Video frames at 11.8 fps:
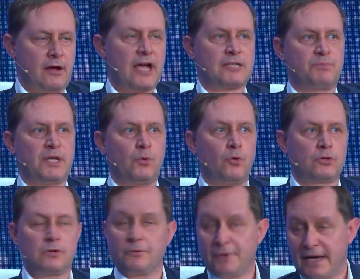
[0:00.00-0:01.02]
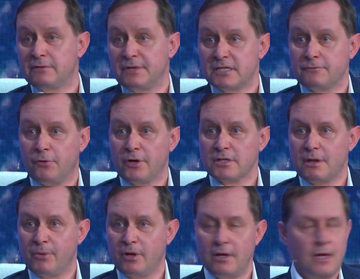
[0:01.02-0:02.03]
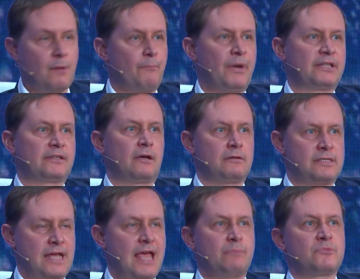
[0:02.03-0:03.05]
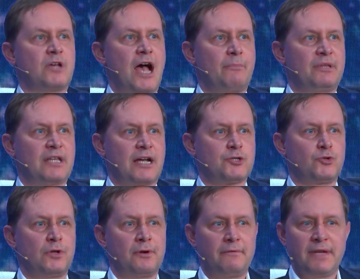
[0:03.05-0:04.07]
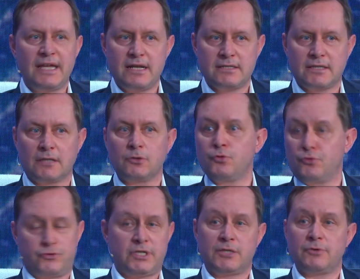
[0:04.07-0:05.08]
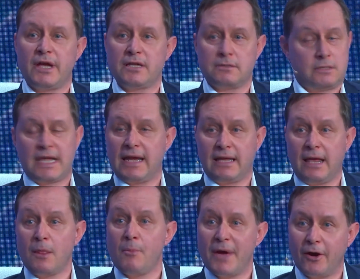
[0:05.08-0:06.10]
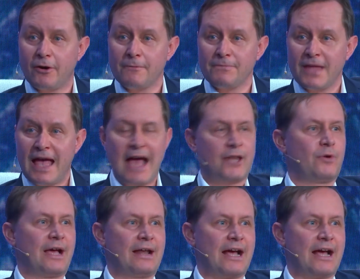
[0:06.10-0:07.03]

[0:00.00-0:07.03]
has been looked at credit risk, for example, but at the same time it actually reveals that whose situation is getting into better, and you can